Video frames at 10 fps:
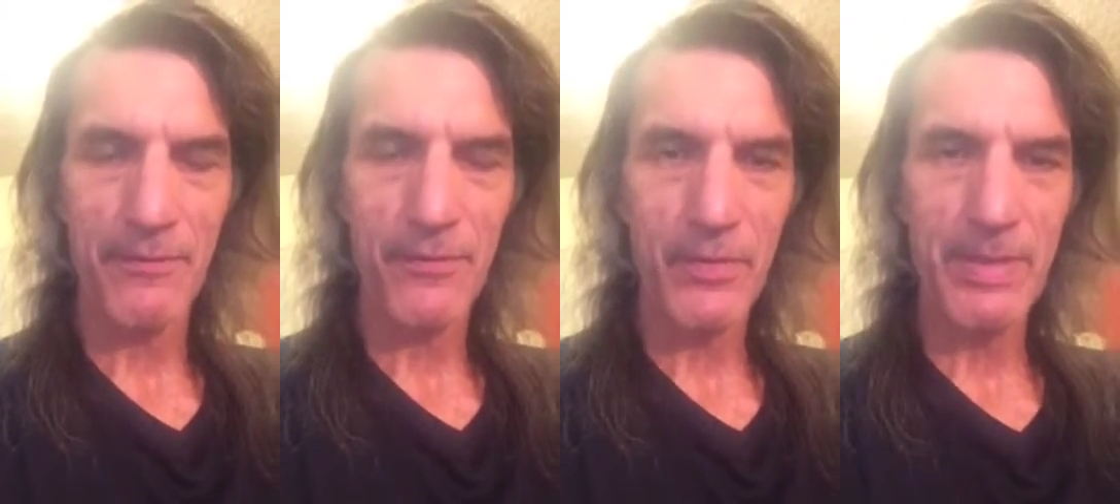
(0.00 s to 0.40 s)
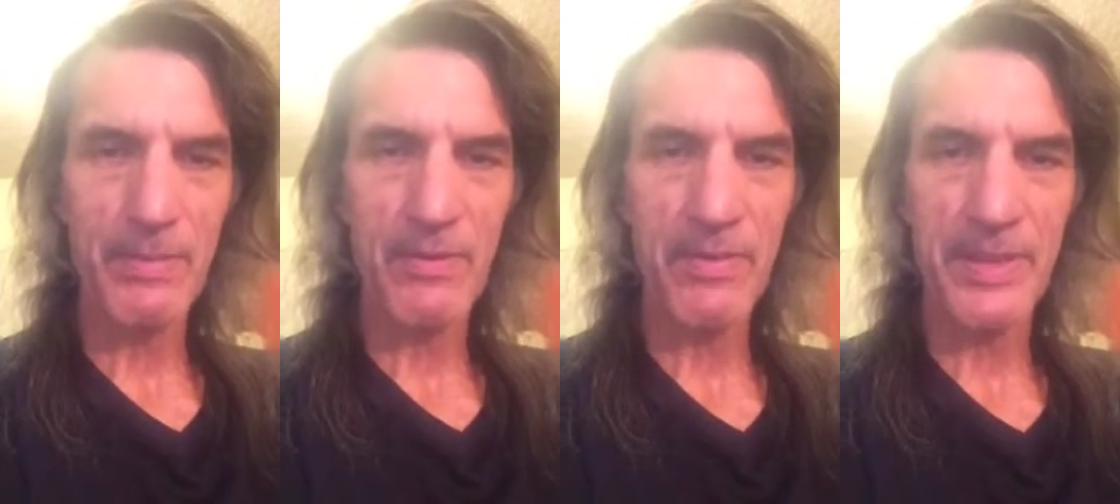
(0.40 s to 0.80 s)
full name
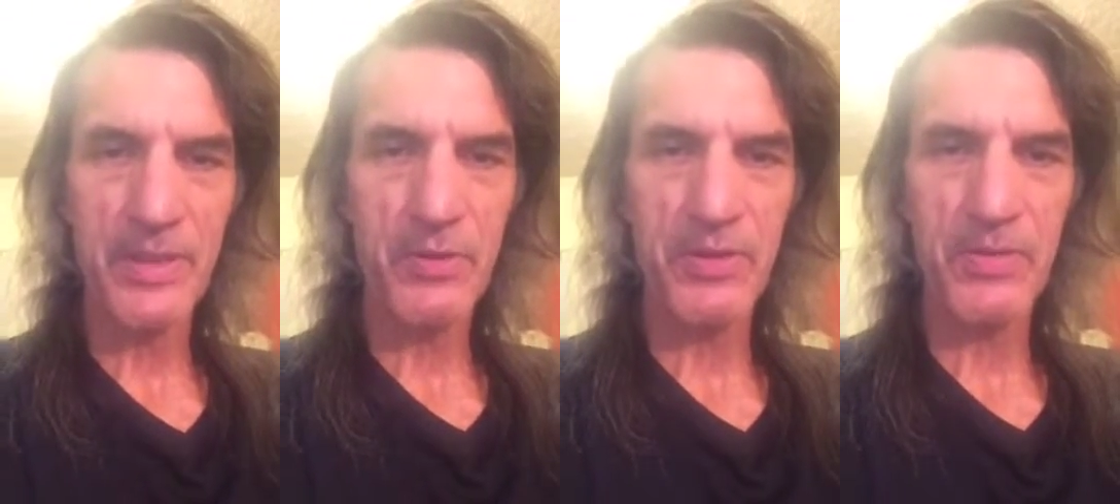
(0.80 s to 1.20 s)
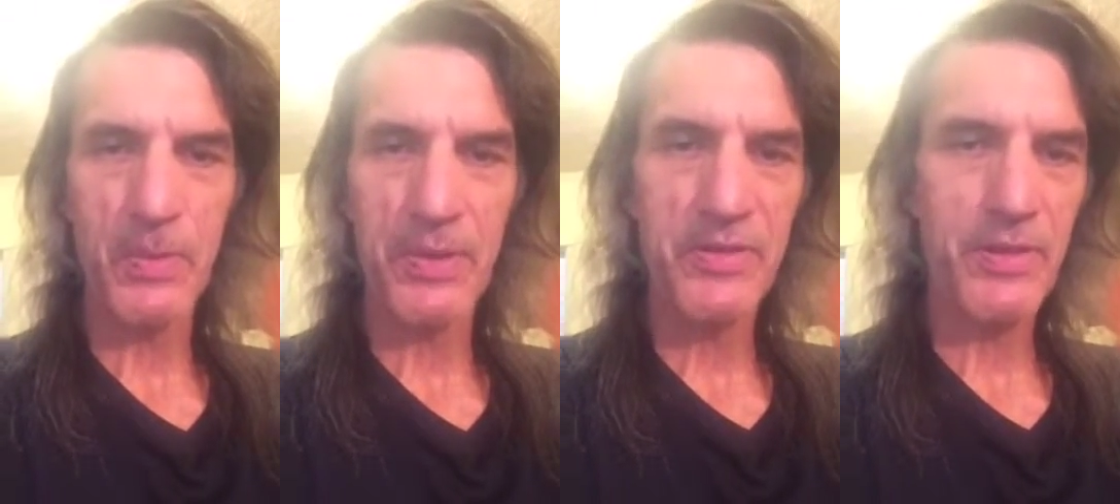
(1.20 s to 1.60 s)
of our ministry is
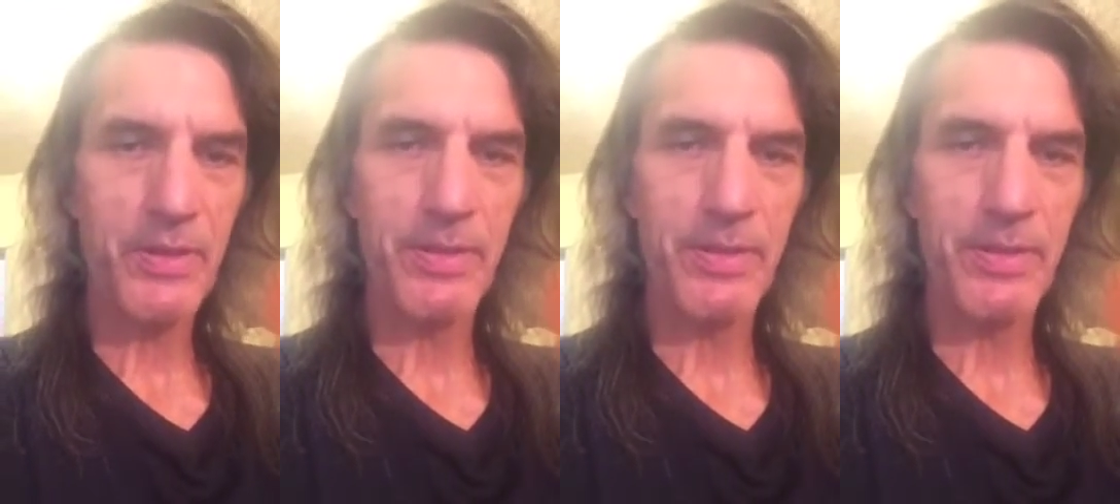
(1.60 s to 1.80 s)
Morningstar